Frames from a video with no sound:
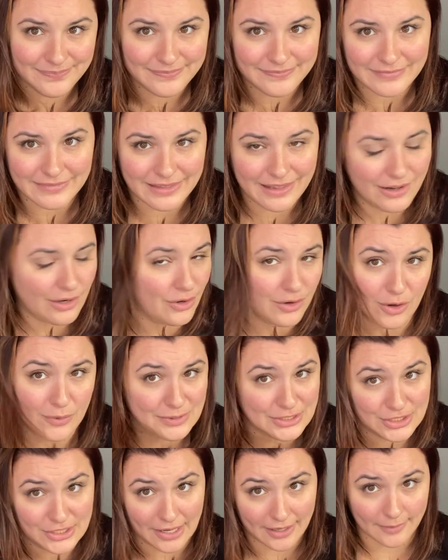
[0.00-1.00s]
they don't know
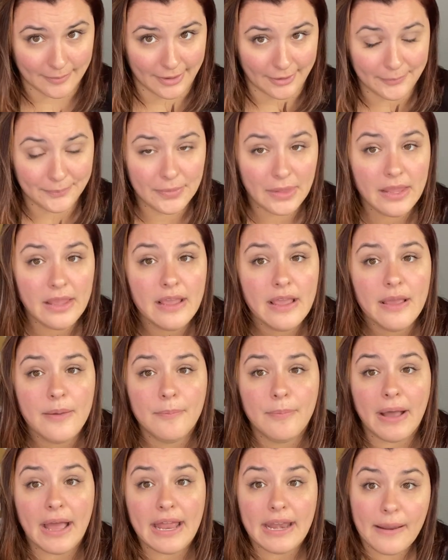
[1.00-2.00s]
what you're talking about.
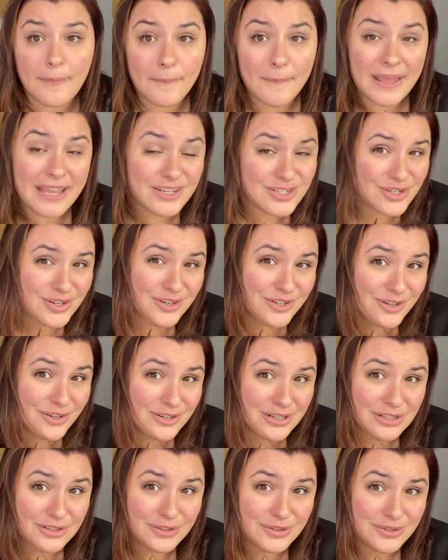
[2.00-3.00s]
But make sure you're
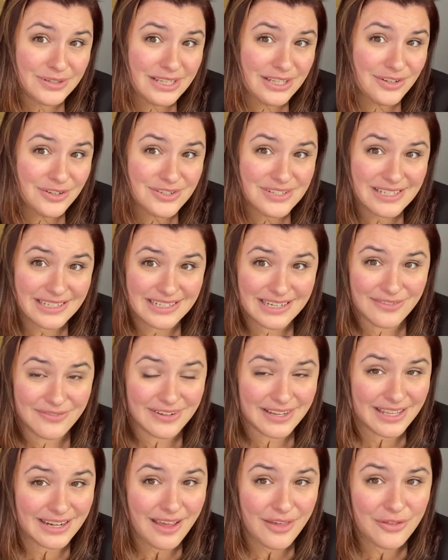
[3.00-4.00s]
including your
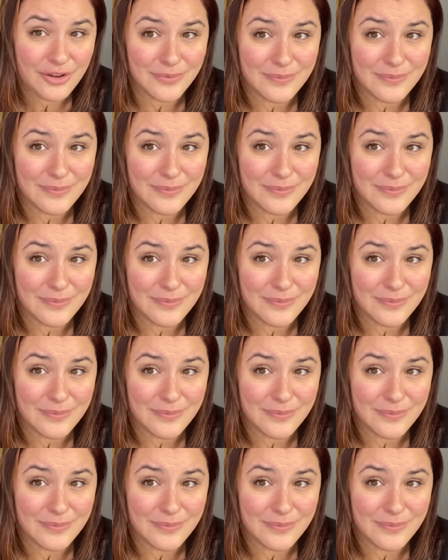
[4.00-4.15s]
significant other.